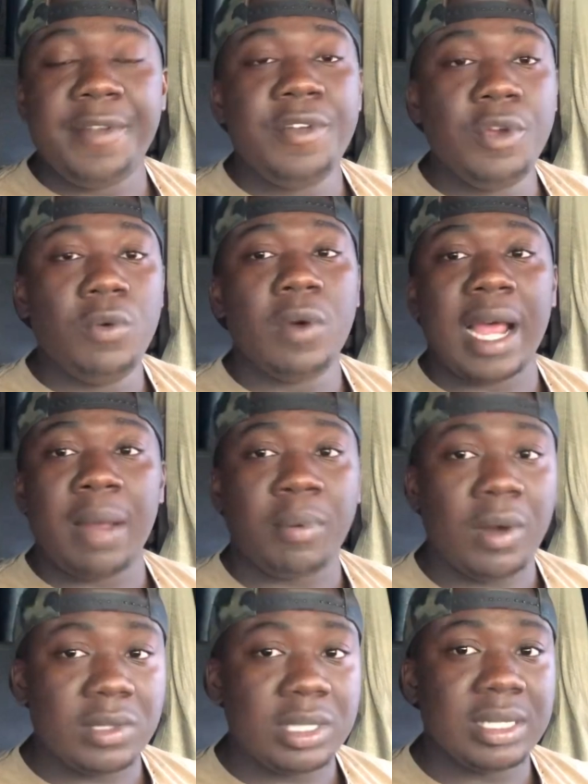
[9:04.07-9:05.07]
knew what I
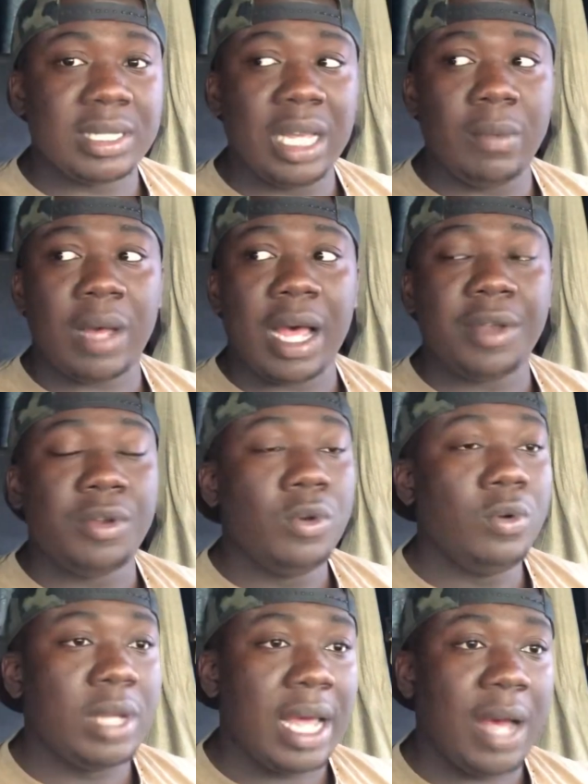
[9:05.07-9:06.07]
brought to the table. I
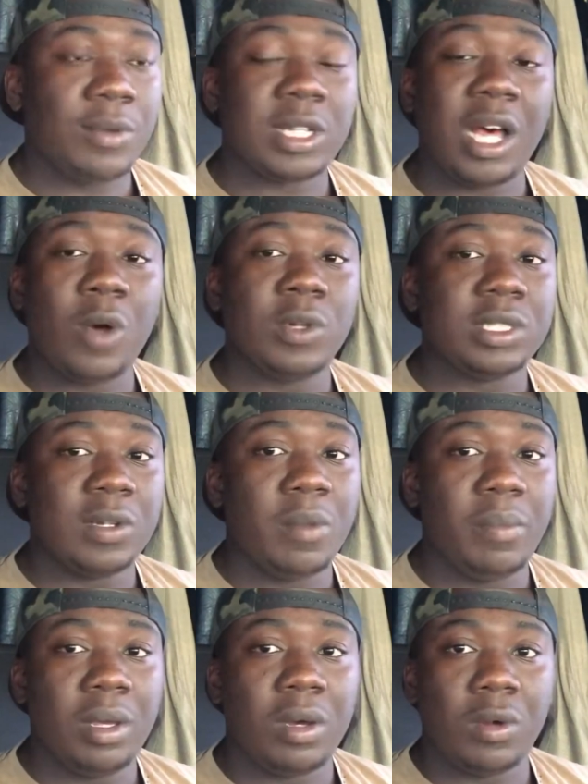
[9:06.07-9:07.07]
knew that I was always going to
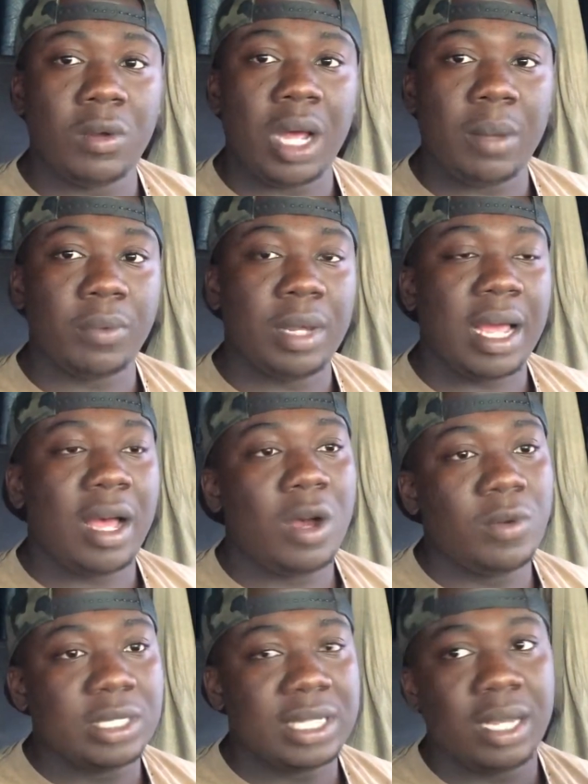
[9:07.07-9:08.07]
be an owner operator. I
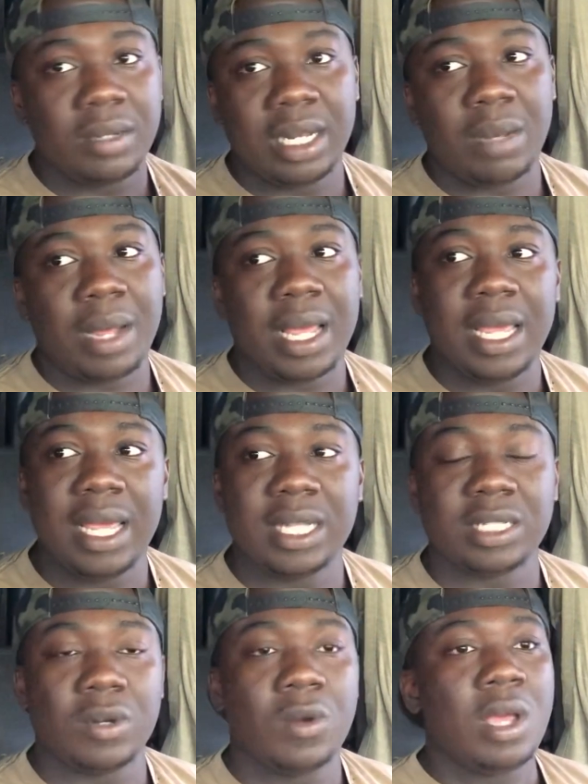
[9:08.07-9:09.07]
always kept it in my head.
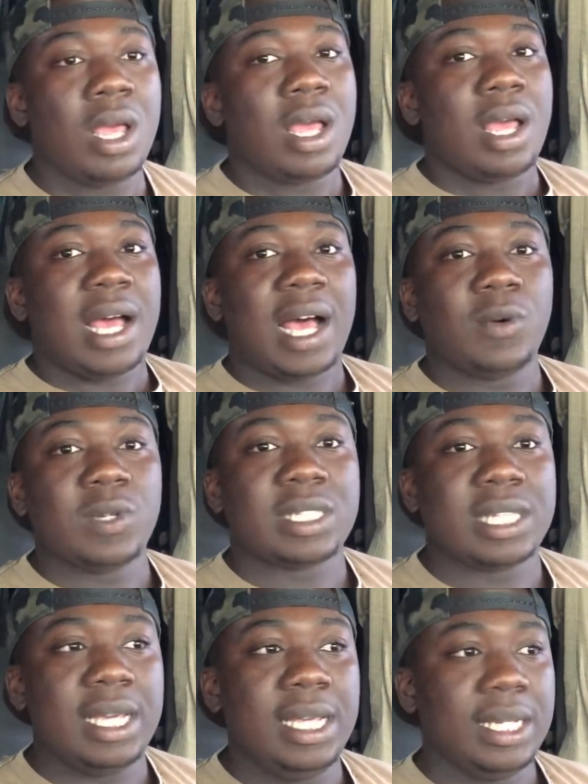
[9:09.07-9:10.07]
So I would
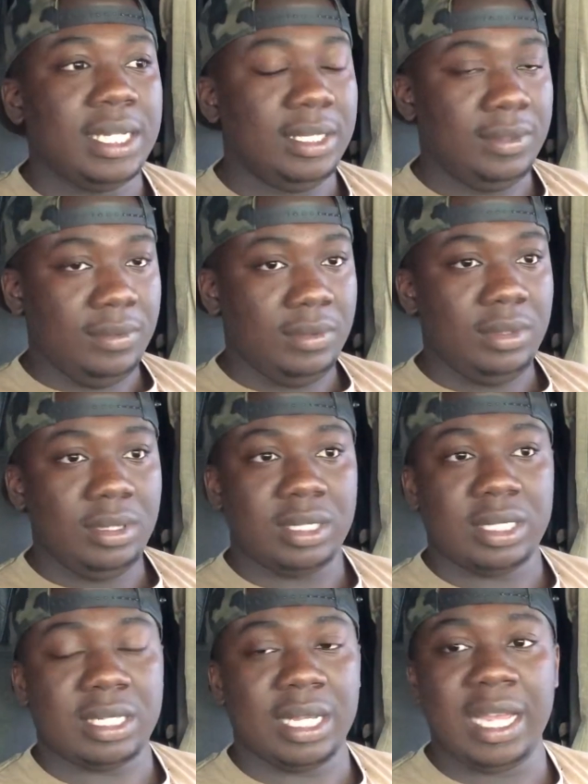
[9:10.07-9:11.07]
say
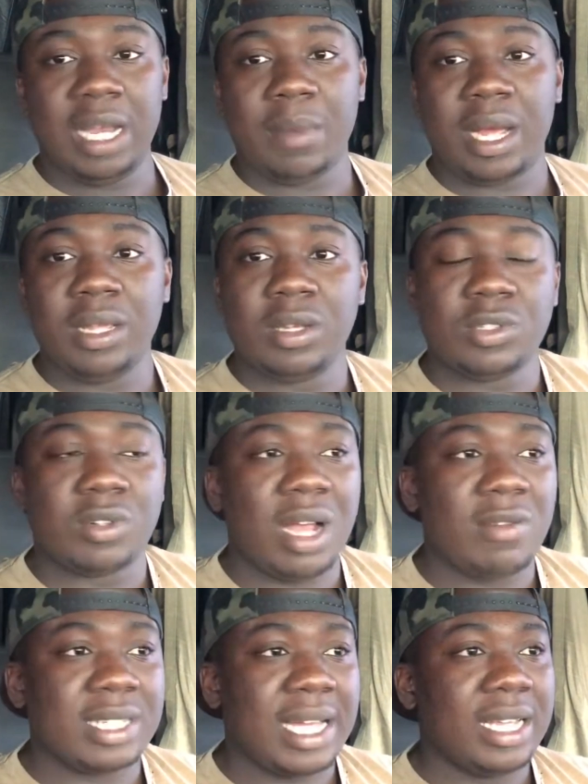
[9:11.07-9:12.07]
to any of my young
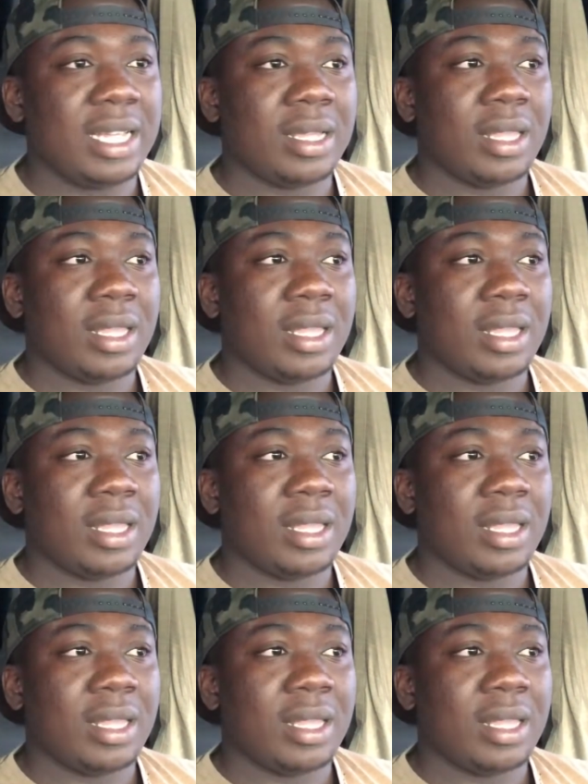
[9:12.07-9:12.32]
drivers out there,